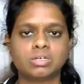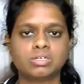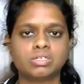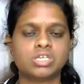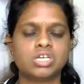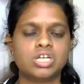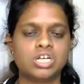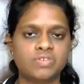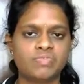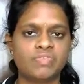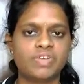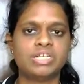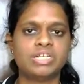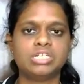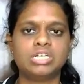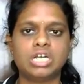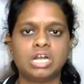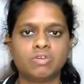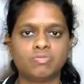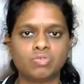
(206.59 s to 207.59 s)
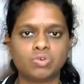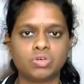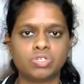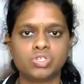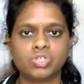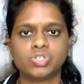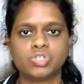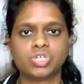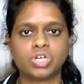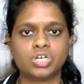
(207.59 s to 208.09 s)
certified
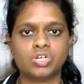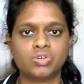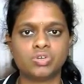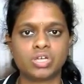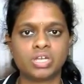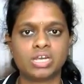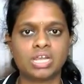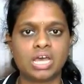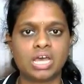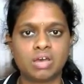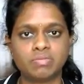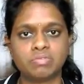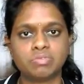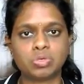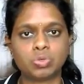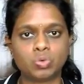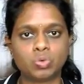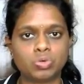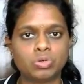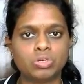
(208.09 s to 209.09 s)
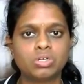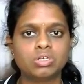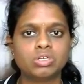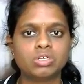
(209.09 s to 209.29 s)
graphologist and you can have your own